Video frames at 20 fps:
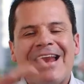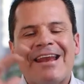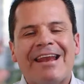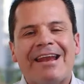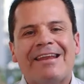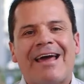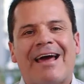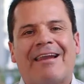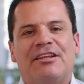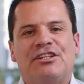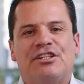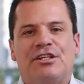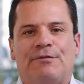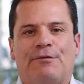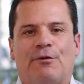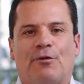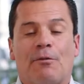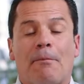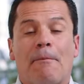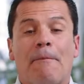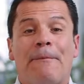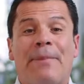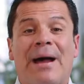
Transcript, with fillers: an analogy for them.